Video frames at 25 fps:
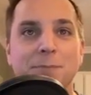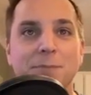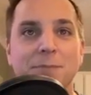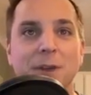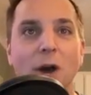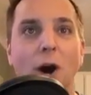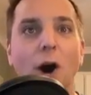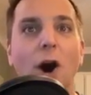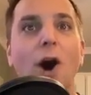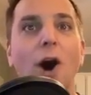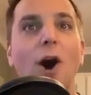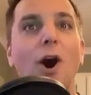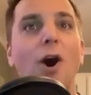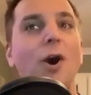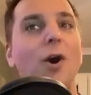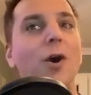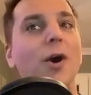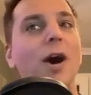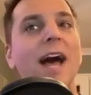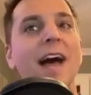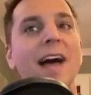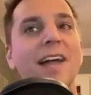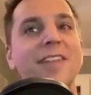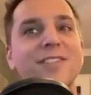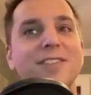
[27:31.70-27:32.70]
Oh,
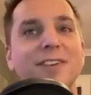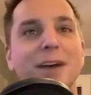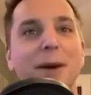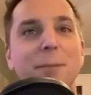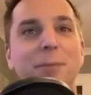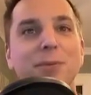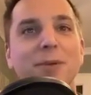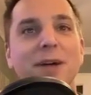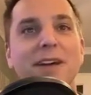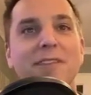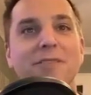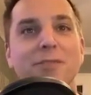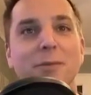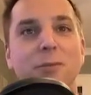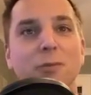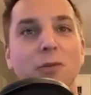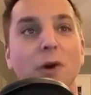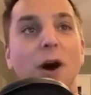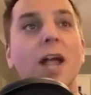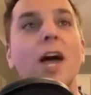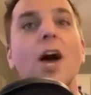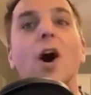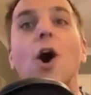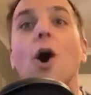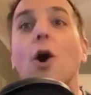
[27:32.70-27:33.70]
heads up play from
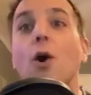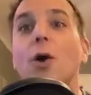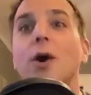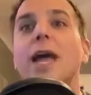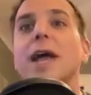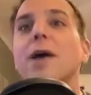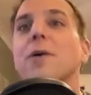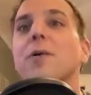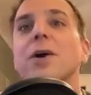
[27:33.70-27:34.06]
Fouad. Okay,